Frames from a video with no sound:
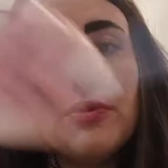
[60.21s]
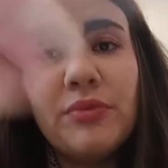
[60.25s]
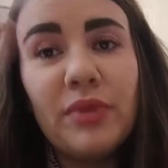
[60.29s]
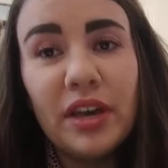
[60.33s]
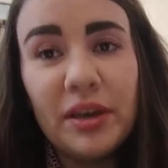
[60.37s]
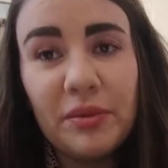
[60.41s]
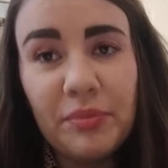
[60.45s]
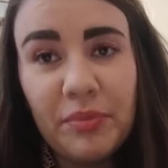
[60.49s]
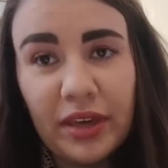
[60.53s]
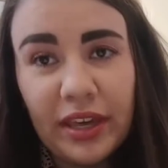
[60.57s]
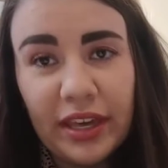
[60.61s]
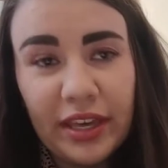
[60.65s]
my
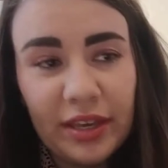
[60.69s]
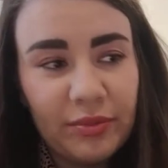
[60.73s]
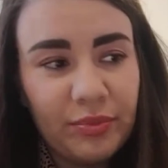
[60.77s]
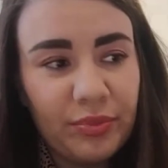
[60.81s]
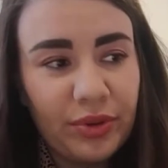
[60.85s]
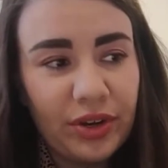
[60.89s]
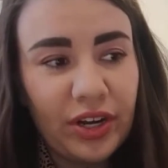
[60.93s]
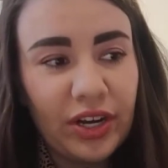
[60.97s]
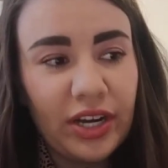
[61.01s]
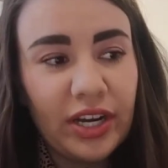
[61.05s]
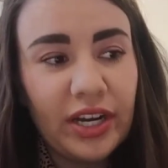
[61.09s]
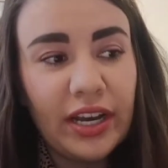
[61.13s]

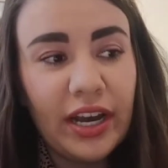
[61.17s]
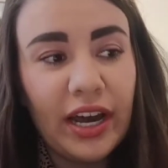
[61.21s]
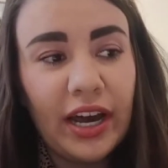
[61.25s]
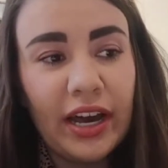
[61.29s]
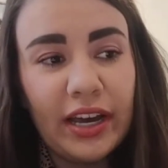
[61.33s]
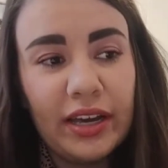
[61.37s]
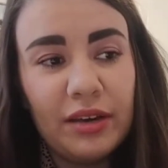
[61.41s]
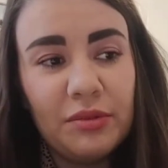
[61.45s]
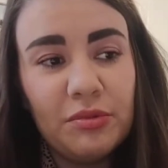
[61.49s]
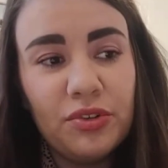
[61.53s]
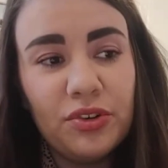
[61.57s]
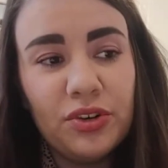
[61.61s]
paper, I
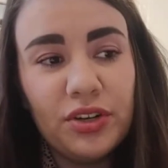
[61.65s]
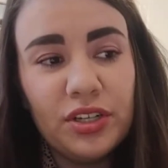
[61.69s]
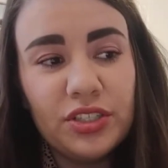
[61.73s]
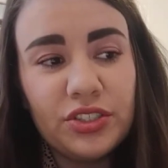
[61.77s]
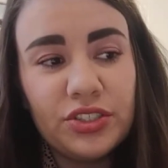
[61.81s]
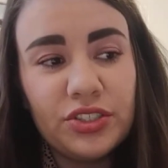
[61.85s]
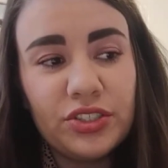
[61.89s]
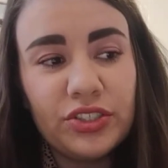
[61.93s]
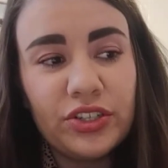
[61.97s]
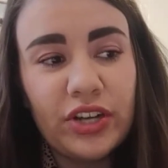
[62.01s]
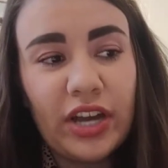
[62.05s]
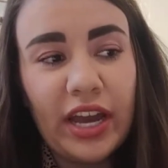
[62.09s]
am going
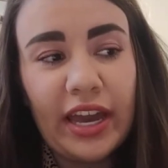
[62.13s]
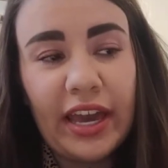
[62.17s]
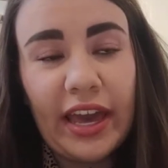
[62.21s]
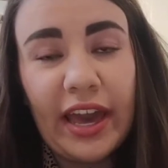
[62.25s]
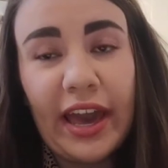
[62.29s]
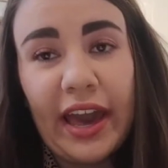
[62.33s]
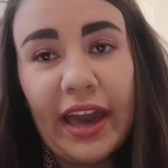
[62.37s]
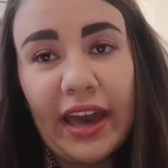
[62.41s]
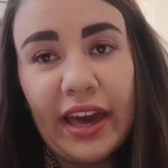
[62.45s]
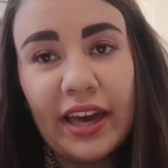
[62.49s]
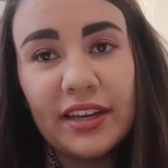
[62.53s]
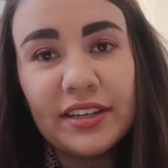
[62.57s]
to write
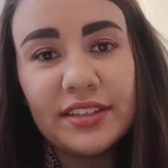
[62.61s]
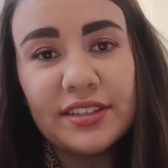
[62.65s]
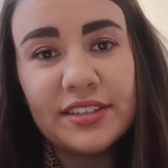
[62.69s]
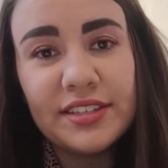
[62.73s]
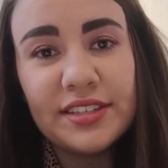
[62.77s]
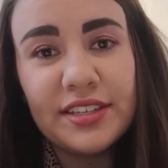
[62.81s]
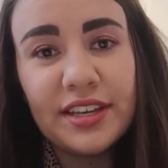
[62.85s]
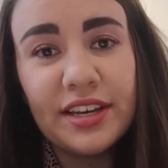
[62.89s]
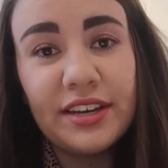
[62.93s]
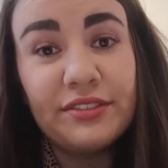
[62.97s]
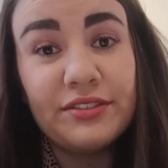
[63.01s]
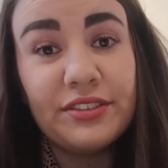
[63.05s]

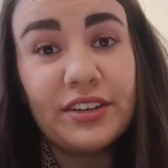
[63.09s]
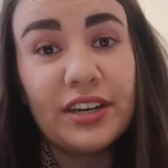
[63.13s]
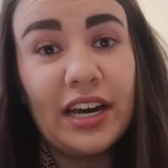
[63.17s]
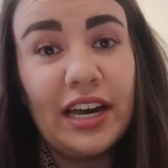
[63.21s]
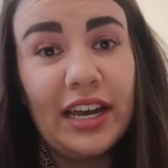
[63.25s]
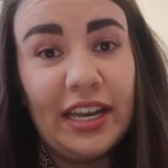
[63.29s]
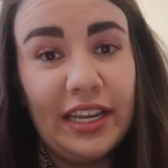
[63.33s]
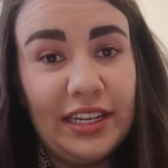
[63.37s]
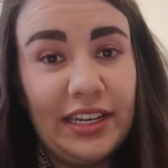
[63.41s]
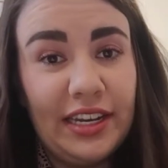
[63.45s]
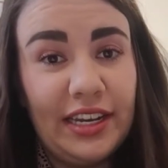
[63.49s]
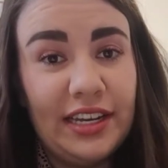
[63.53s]
acts of
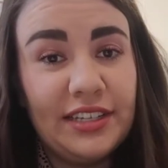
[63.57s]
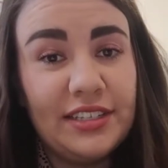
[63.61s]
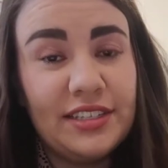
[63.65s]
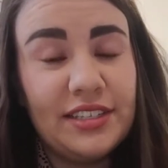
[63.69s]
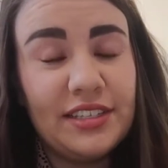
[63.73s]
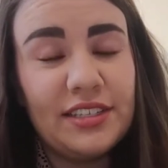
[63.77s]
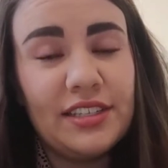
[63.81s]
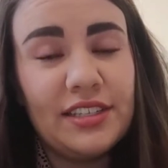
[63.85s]
kindness.